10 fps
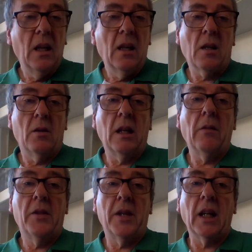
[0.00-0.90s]
So the
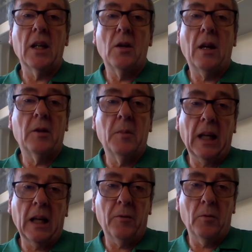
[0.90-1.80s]
other thing is you have to be
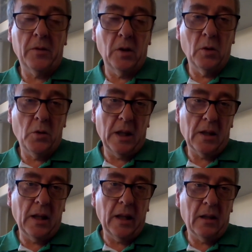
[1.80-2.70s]
careful with Google
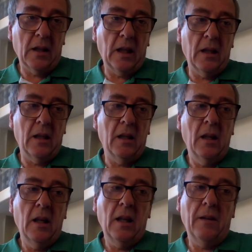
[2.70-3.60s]
Translate.
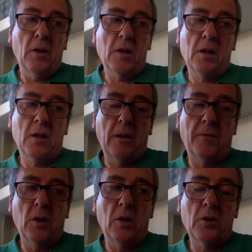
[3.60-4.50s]

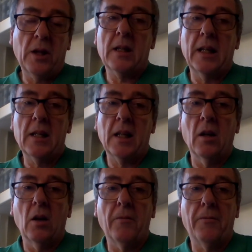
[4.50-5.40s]
If you're translating a
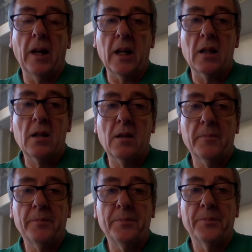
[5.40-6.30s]
long phrase,
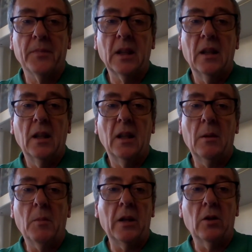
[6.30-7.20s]
it might